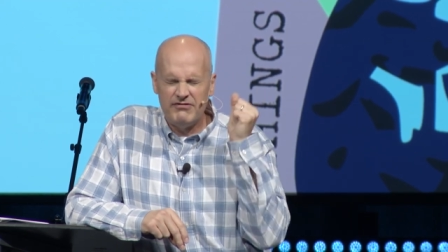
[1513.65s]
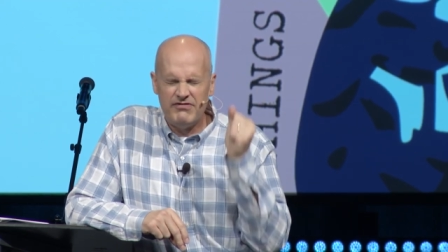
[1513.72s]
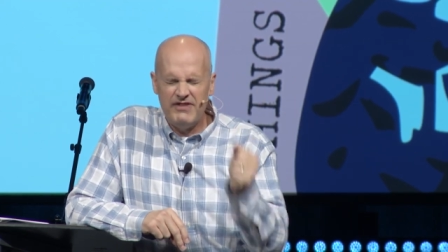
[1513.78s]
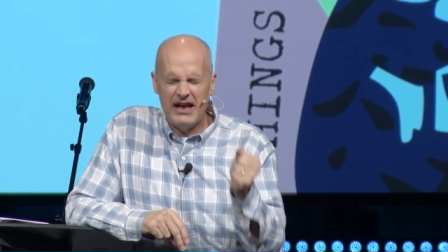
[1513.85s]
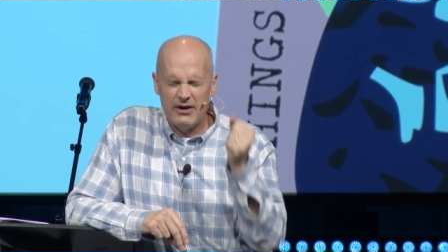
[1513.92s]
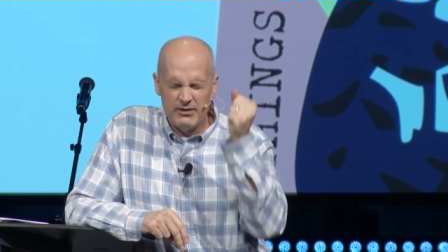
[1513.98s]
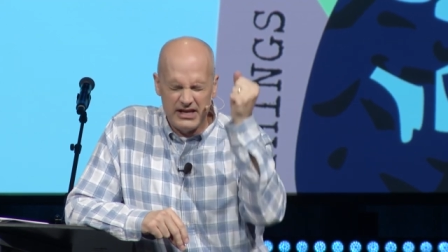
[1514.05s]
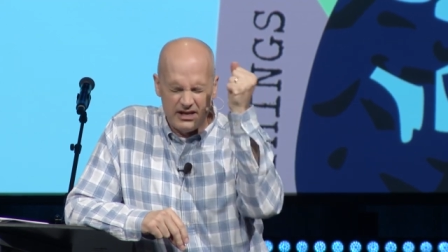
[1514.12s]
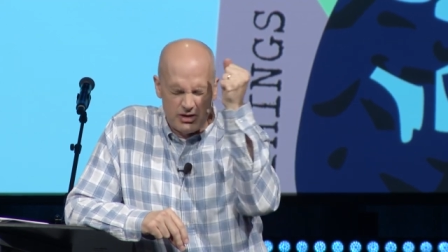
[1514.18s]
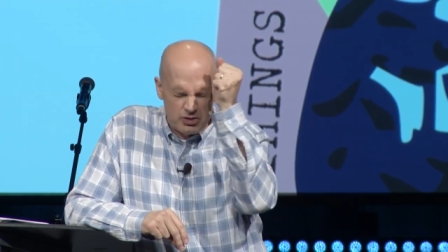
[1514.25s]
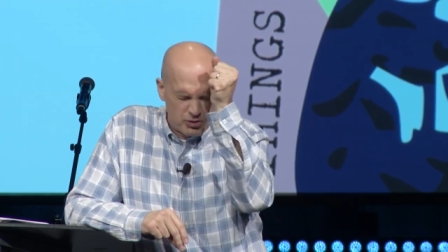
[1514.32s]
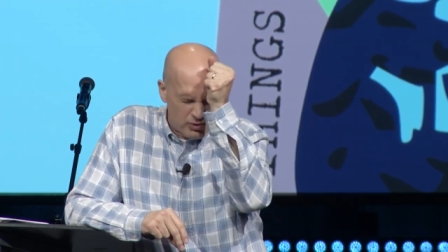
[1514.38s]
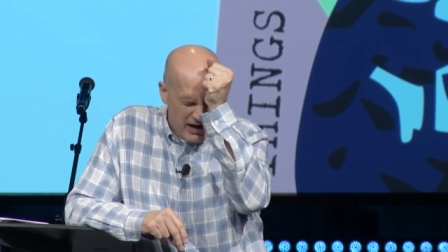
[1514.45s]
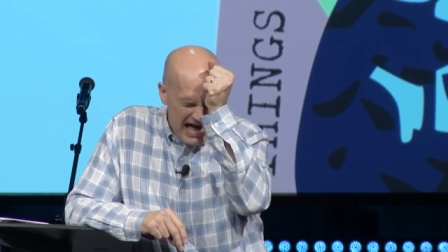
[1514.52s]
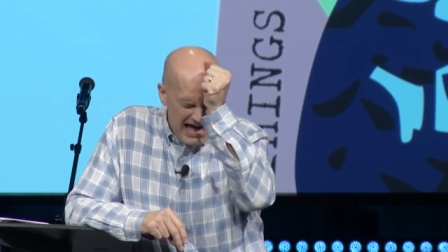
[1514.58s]
very
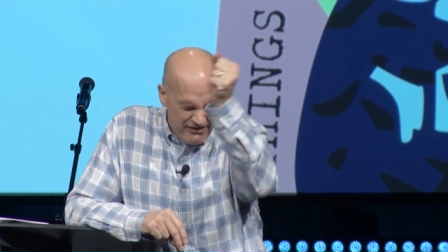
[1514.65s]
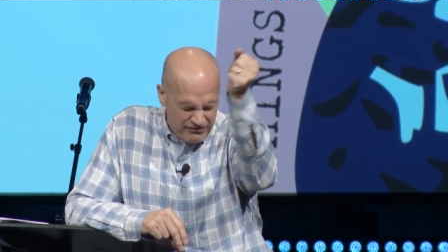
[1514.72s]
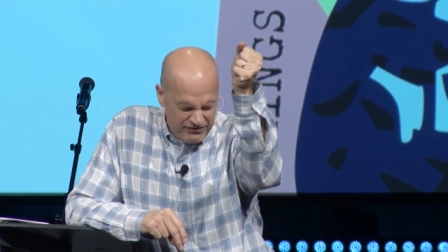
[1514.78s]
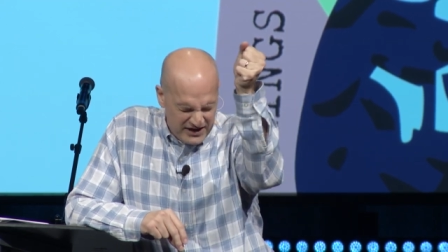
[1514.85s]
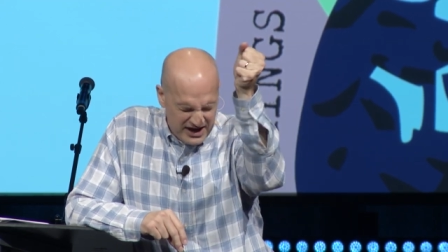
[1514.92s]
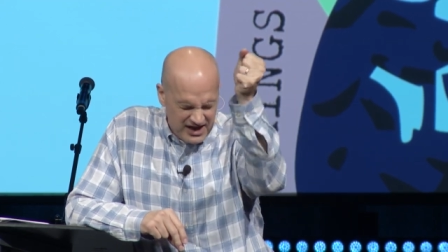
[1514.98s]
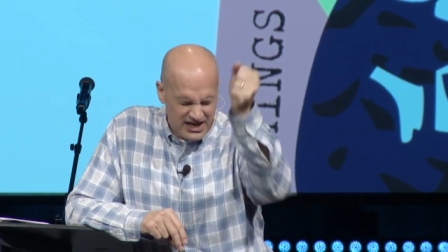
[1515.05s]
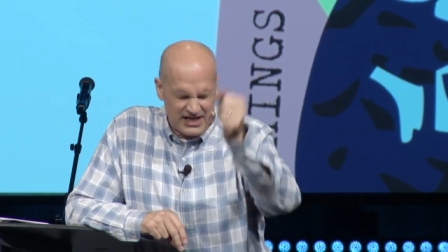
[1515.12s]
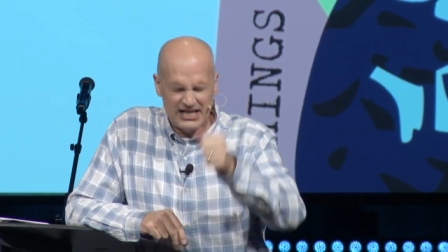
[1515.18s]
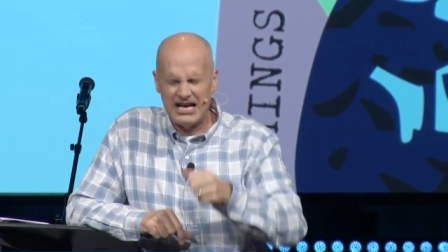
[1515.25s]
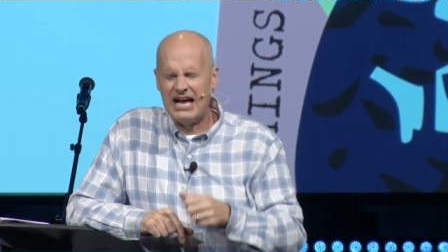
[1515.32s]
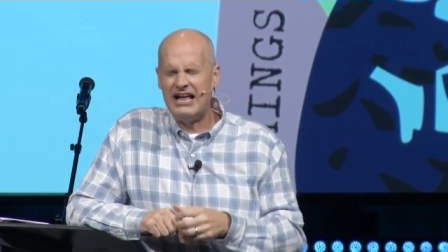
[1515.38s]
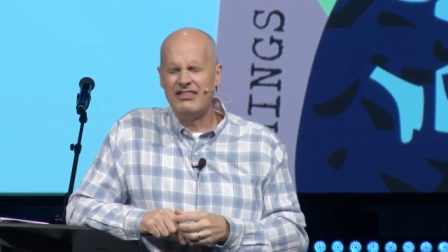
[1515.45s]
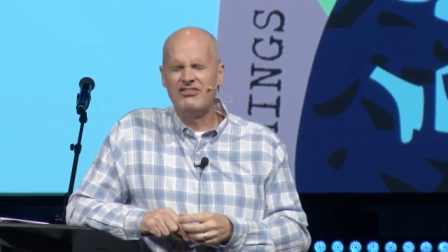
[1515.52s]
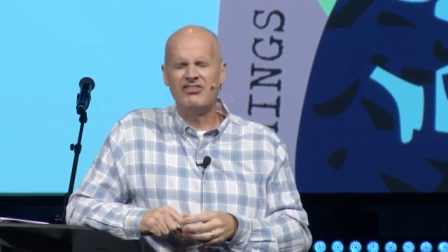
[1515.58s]
graphic
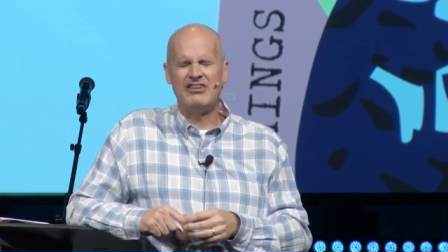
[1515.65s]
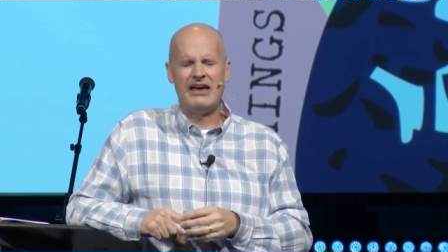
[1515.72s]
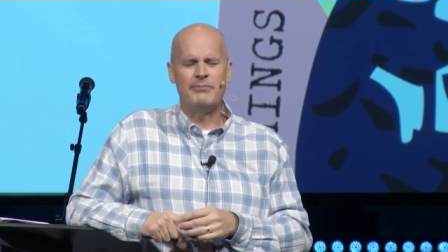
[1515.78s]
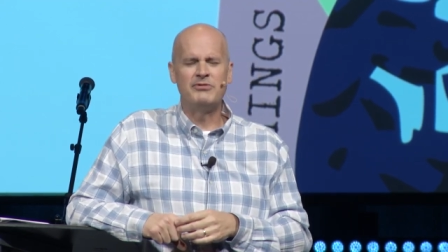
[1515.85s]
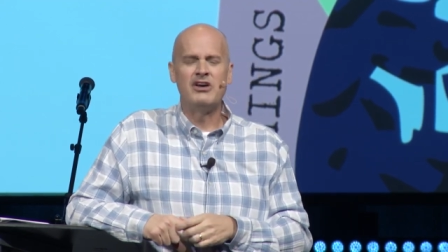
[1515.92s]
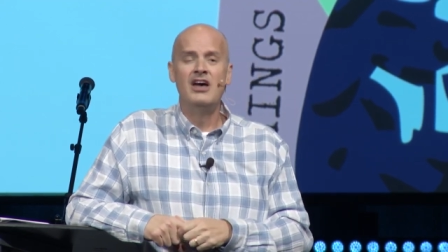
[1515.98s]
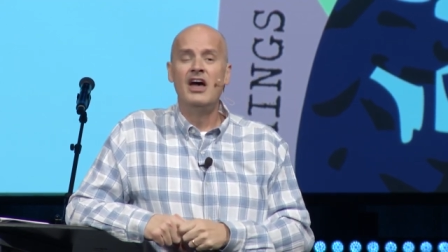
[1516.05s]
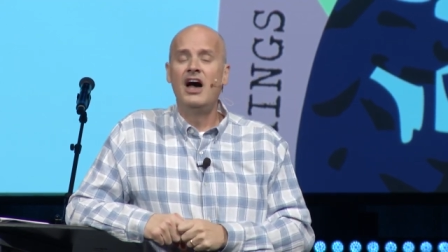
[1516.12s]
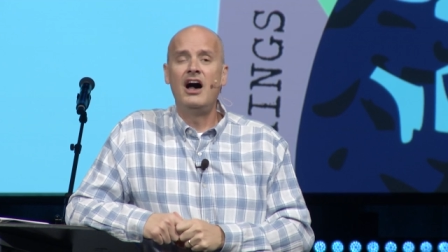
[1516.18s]
concept